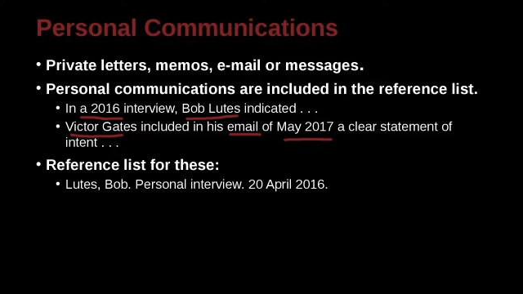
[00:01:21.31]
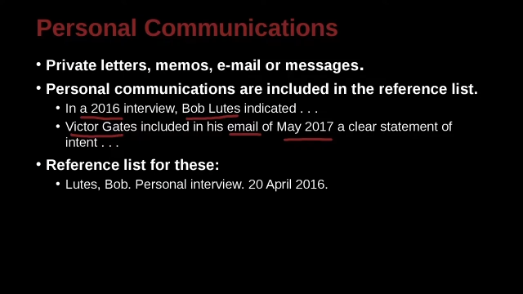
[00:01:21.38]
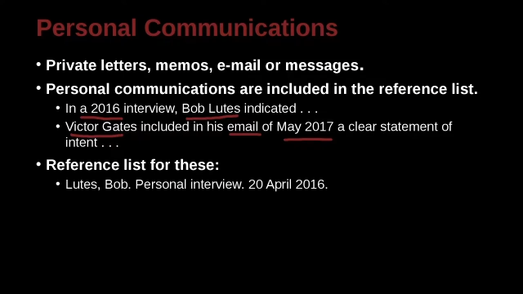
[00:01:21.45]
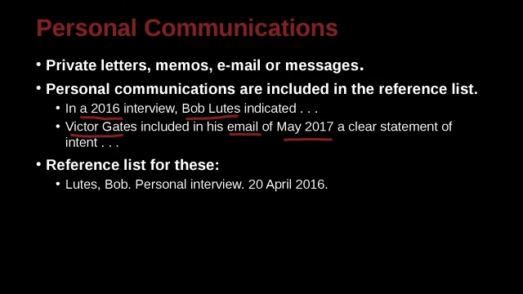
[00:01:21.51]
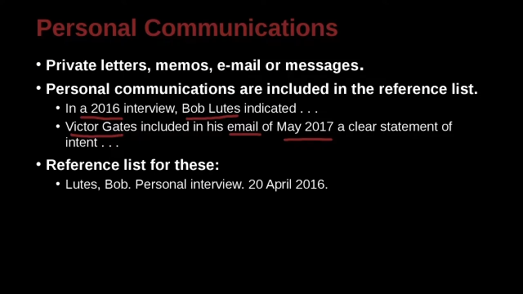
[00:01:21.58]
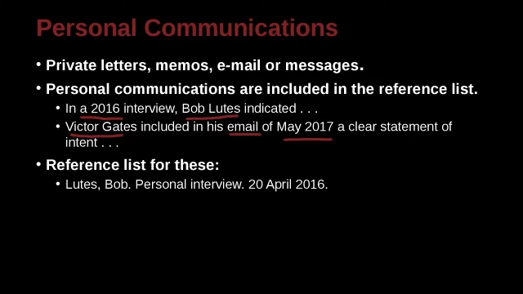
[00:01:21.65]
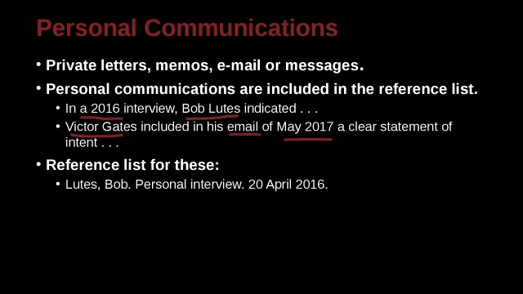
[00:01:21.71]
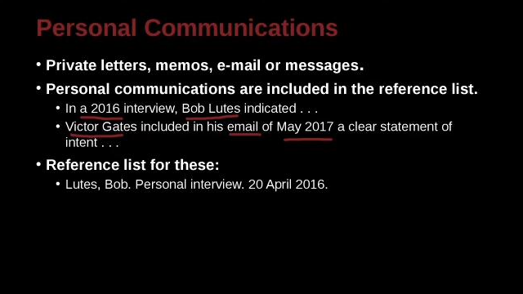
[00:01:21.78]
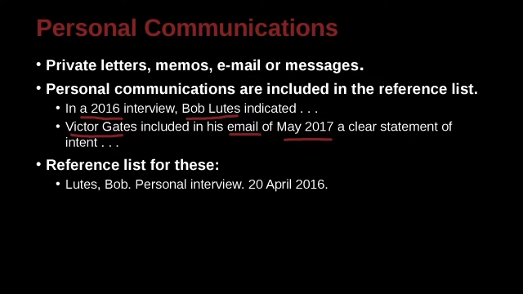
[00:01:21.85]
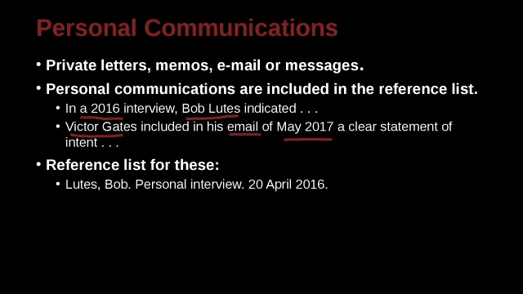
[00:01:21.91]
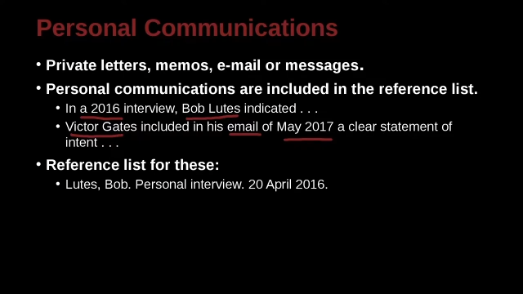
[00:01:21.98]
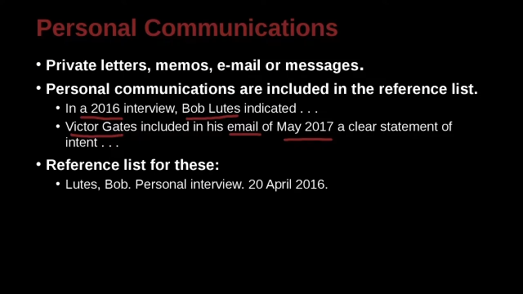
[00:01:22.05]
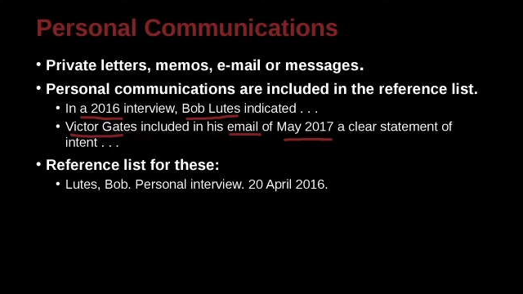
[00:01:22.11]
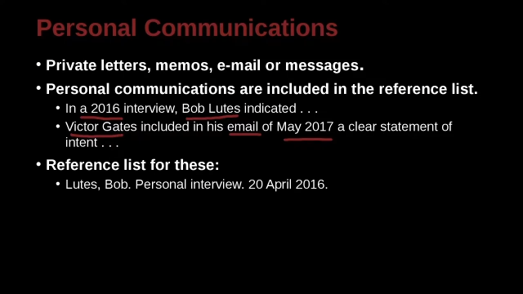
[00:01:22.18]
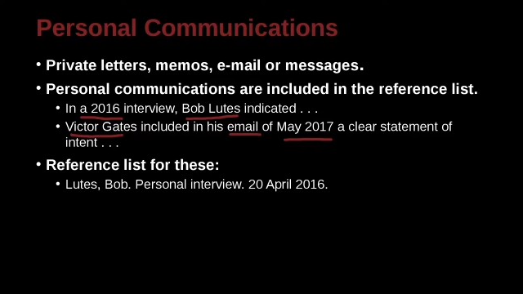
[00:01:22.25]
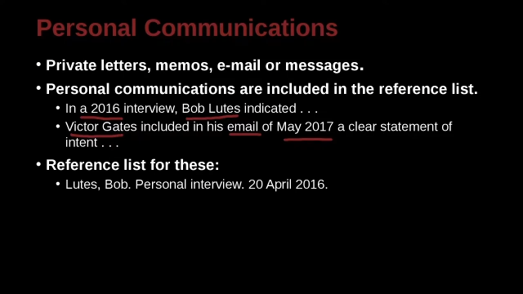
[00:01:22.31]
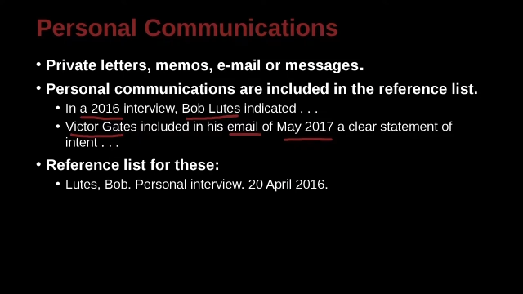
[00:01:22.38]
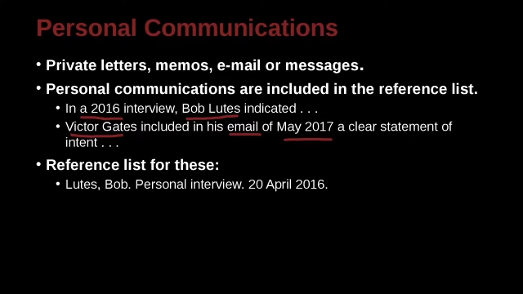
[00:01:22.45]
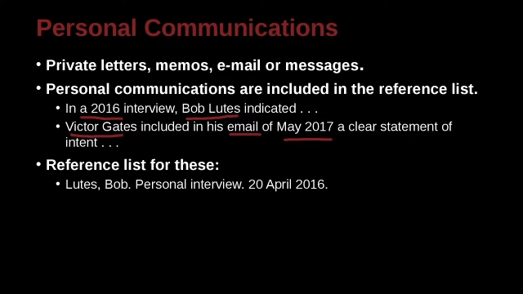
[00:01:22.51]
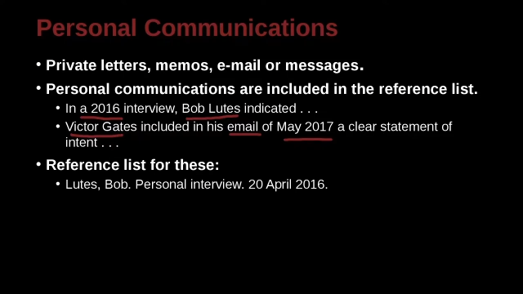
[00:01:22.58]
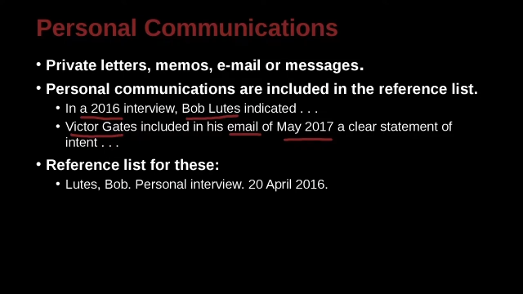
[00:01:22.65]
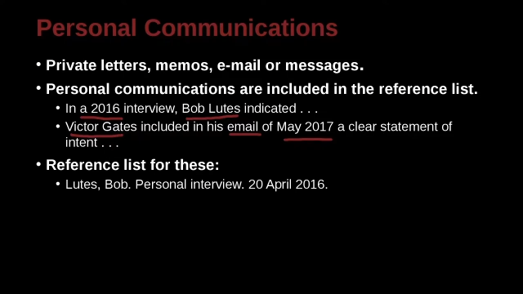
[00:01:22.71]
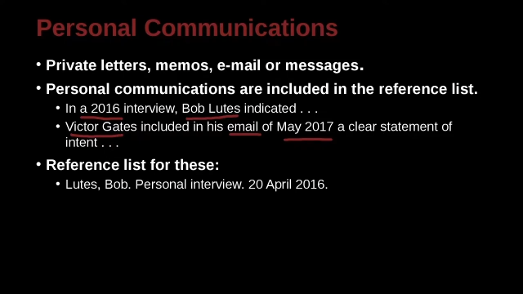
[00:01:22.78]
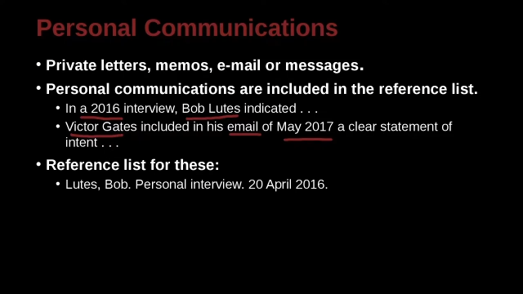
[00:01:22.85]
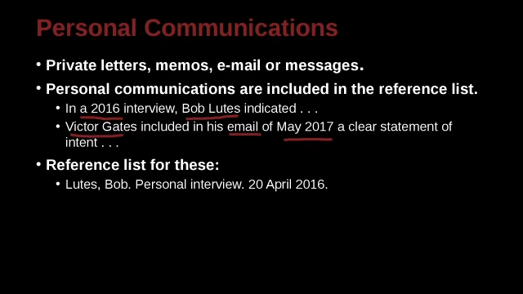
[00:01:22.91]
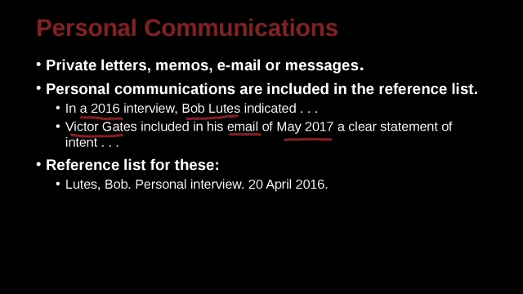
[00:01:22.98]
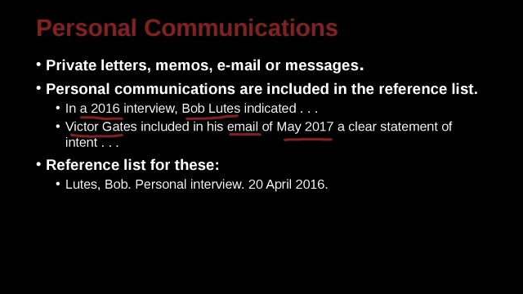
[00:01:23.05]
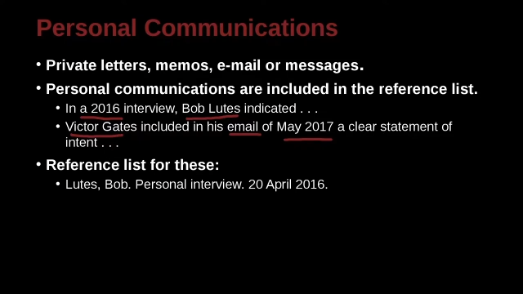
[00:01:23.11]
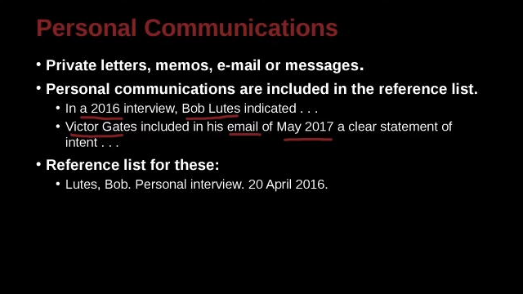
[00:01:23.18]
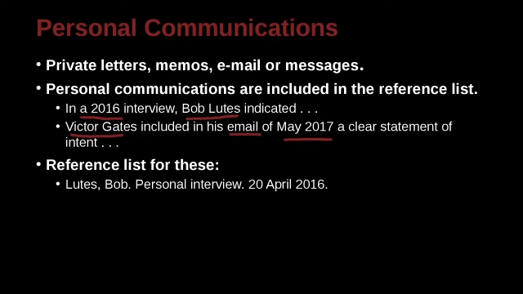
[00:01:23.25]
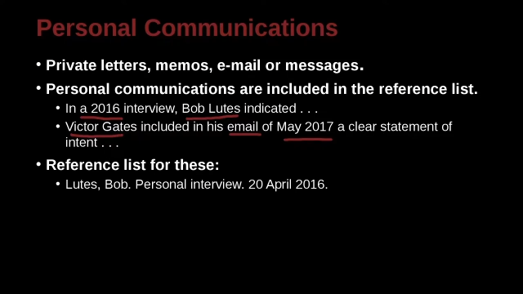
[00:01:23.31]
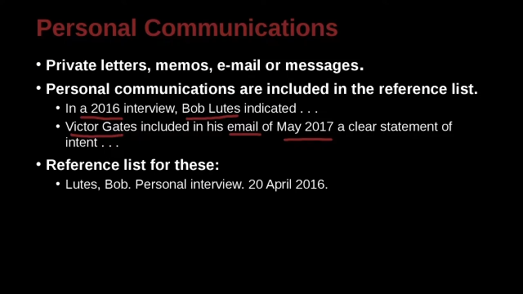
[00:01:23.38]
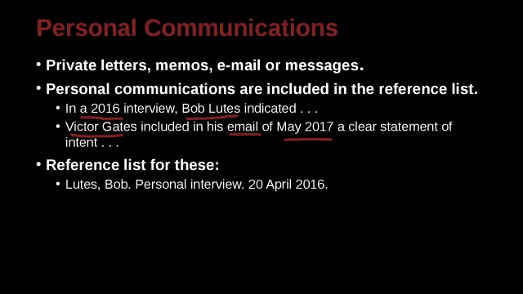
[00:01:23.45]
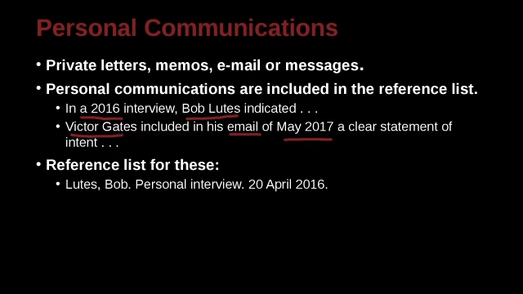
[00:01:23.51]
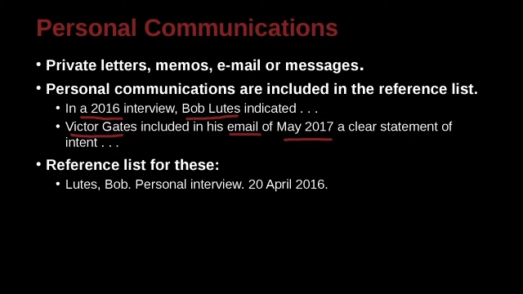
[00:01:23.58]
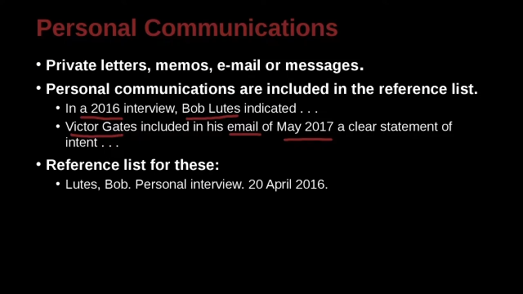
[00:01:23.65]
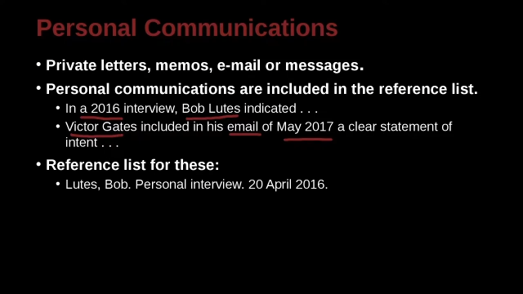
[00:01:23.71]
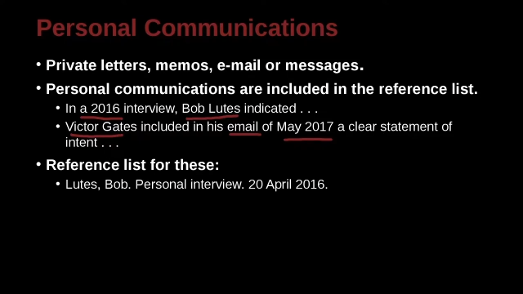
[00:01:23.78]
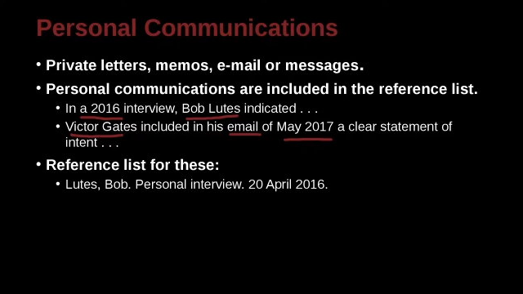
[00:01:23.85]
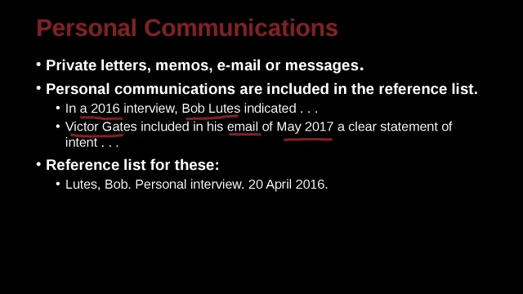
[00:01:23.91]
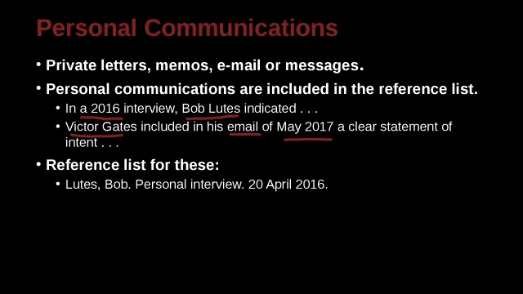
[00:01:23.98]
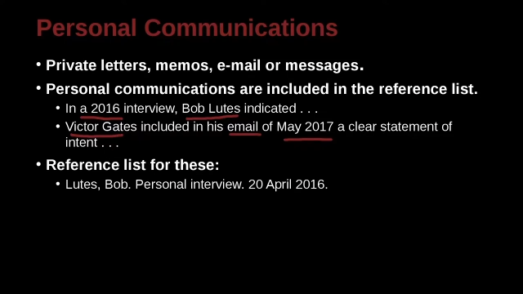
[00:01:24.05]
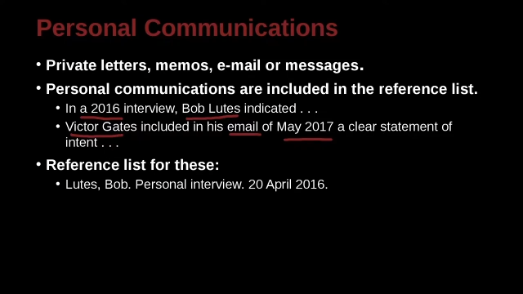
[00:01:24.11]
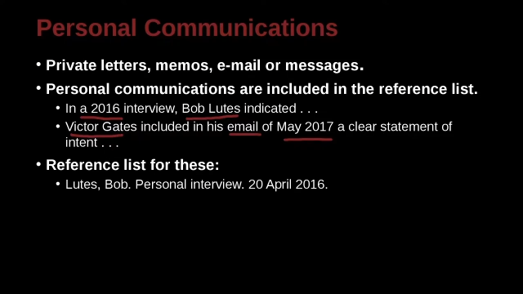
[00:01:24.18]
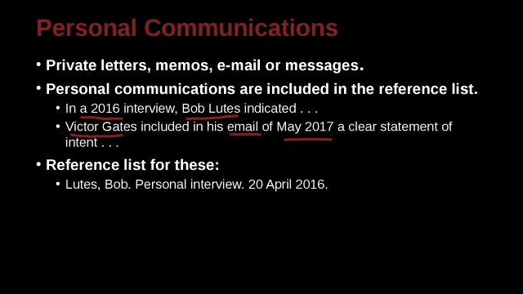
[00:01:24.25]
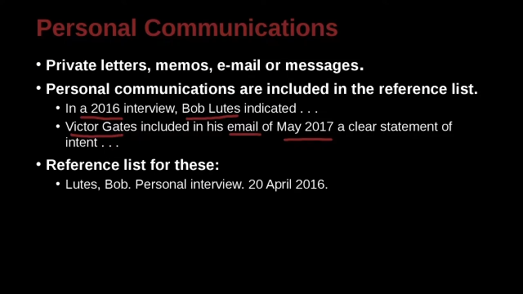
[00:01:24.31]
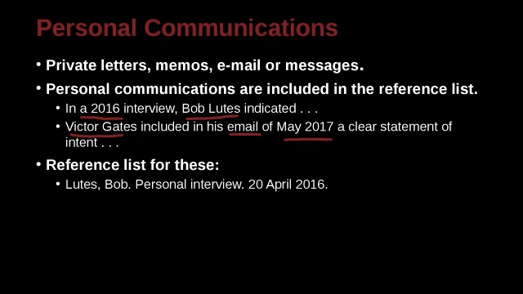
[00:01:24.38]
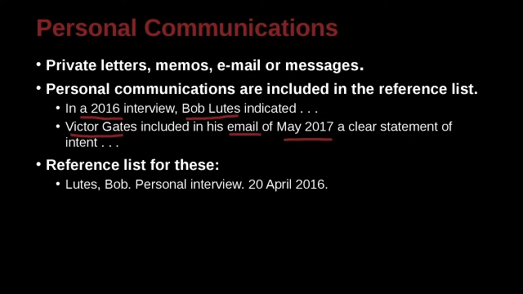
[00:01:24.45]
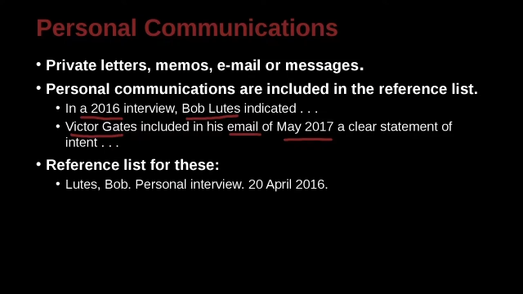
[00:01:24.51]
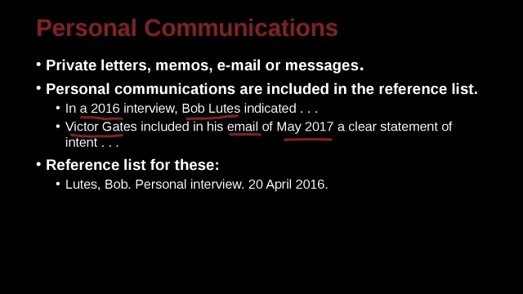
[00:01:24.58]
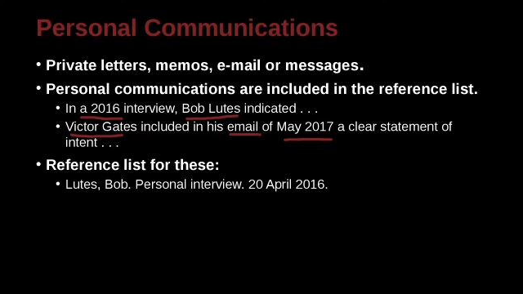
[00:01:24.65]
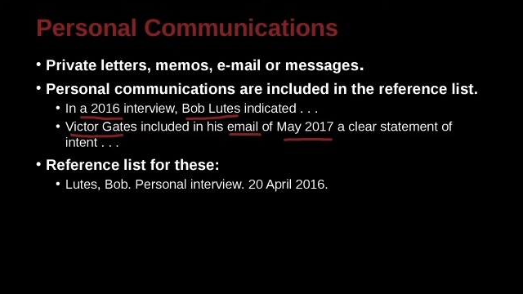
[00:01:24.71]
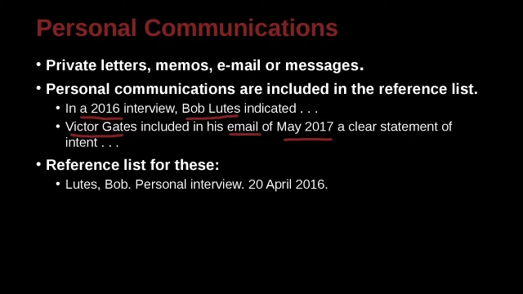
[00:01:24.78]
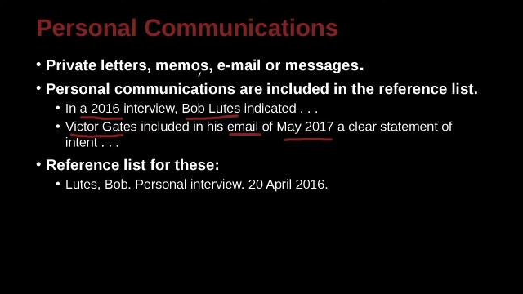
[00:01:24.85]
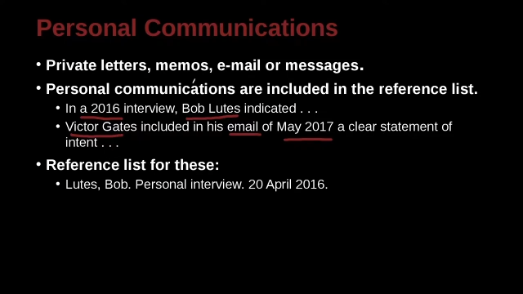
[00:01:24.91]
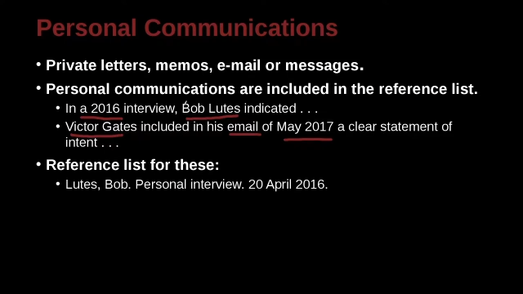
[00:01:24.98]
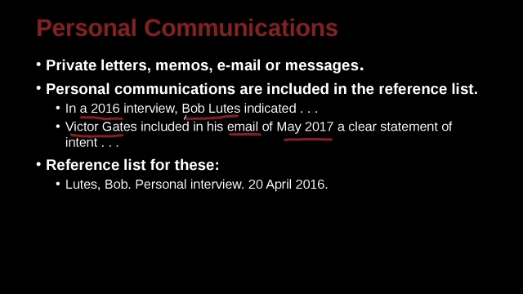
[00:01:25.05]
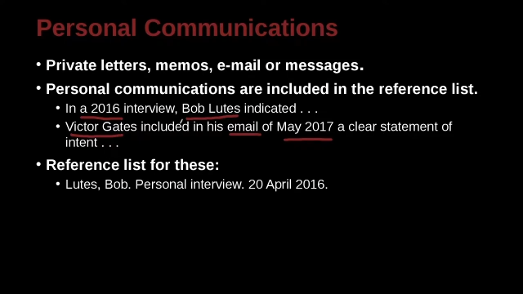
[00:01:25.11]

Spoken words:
(no speaker visible)